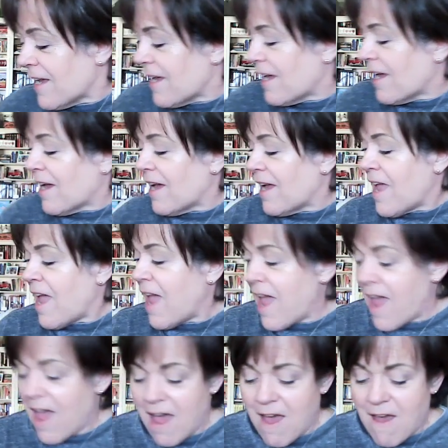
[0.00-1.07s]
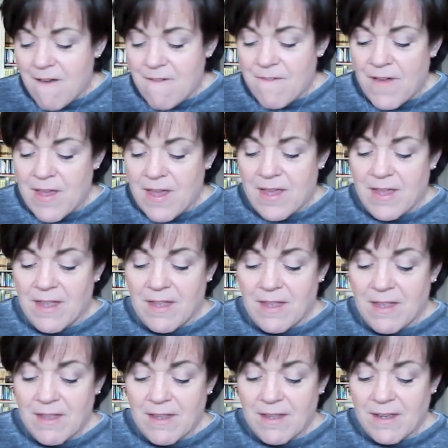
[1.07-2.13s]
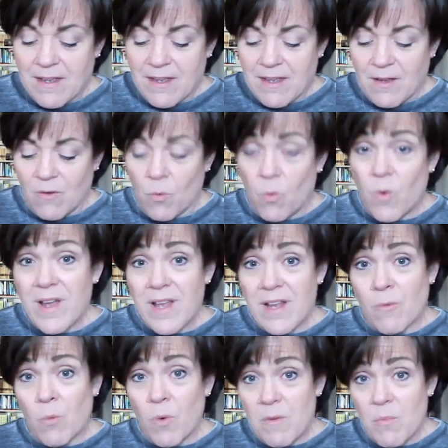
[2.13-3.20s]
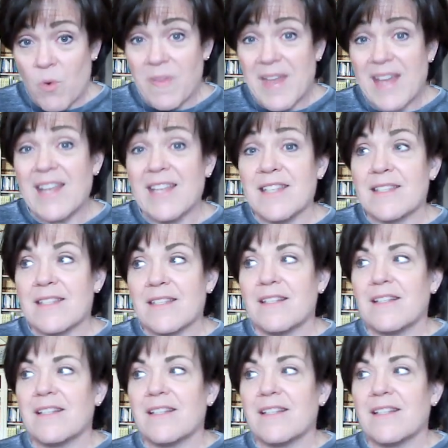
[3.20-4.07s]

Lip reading: I have one more that is